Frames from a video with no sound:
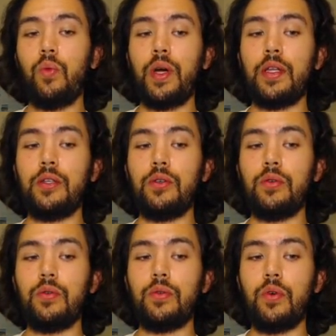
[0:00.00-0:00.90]
when
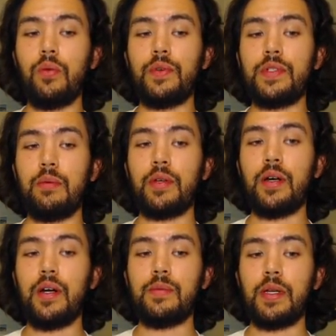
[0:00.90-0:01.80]
you normal summon
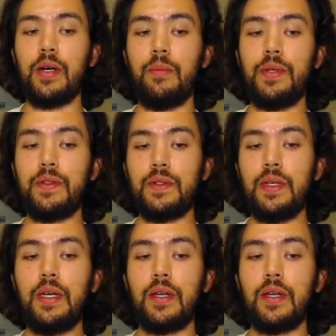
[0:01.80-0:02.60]
Cosmic Compass.